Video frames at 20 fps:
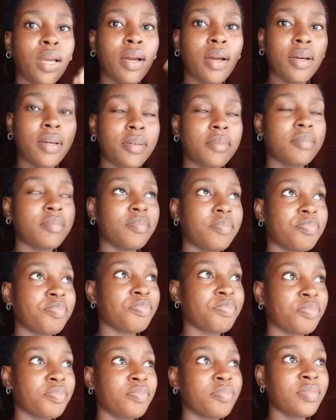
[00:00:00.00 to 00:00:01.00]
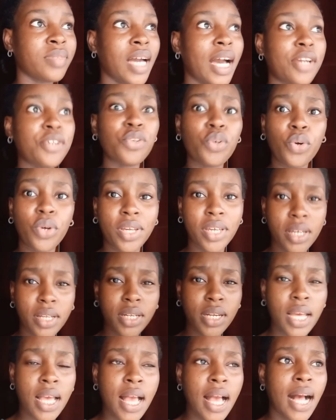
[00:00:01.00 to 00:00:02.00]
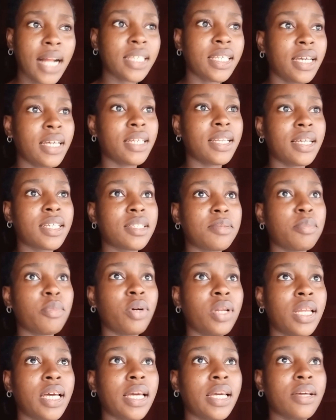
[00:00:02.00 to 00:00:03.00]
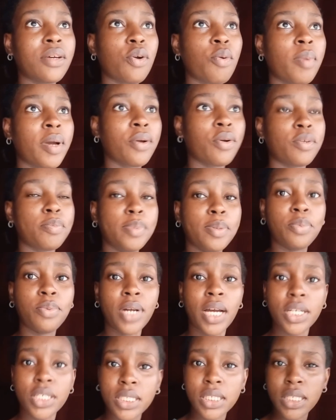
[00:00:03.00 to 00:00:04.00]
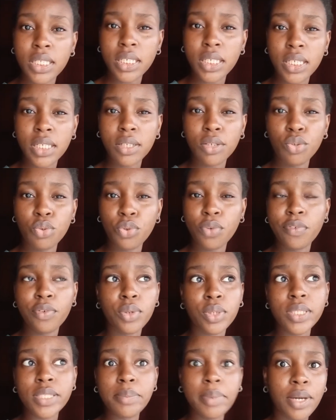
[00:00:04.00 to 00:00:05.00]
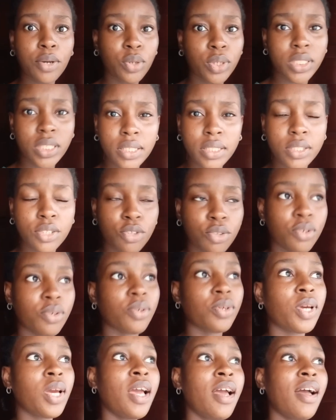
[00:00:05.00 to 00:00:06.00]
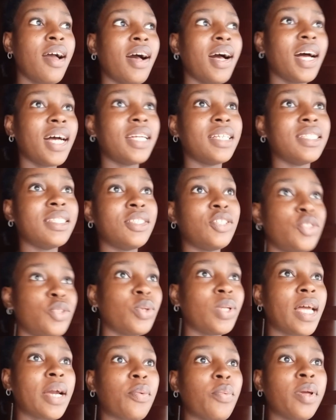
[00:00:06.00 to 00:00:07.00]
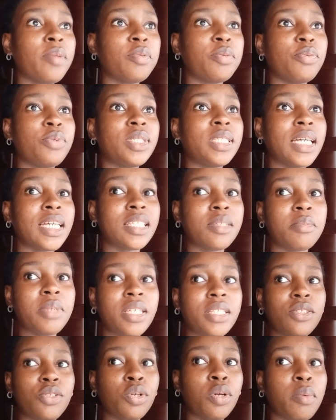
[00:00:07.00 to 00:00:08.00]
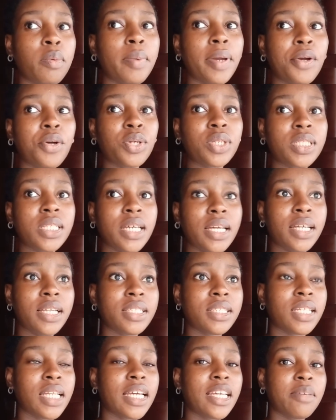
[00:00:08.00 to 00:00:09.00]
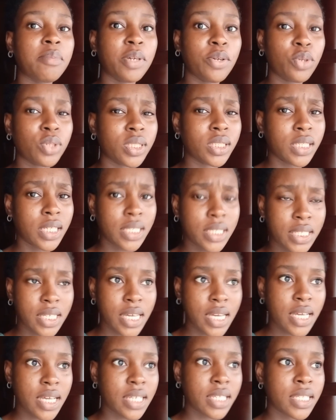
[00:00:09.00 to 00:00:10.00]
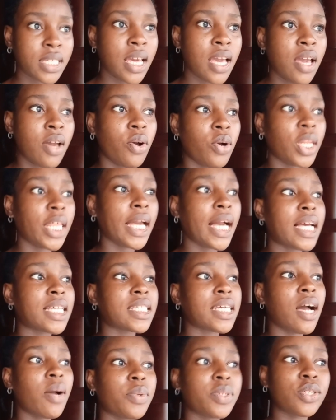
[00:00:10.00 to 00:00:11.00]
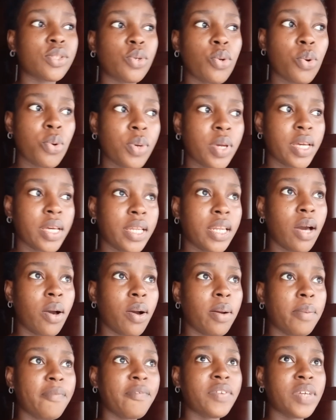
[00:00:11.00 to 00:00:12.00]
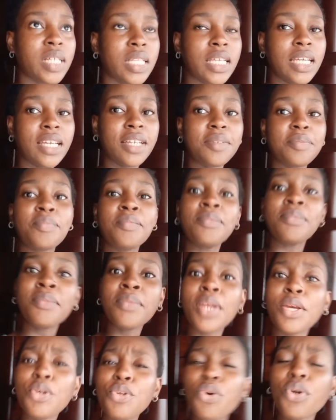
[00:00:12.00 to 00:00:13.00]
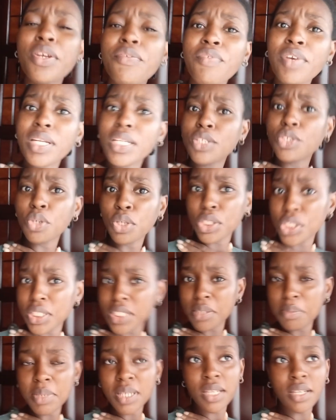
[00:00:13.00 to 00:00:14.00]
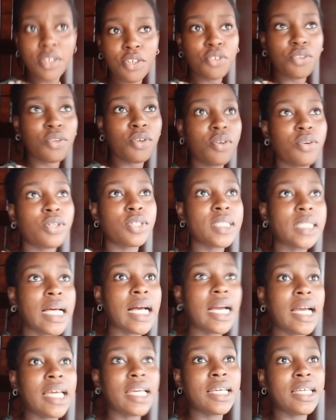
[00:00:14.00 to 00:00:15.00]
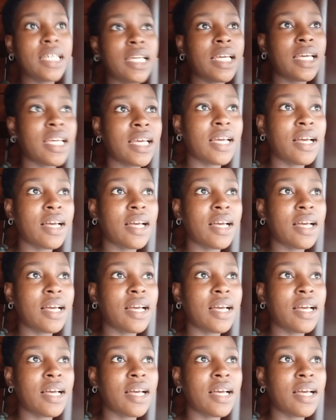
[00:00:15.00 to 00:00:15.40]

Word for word: um annoying I take it as more like oh my god people actually look forward to my content you know and so like when people text me to talk about my content or like give me content ideas or like ask how it's going how I'm feeling you know it really touches me you know because I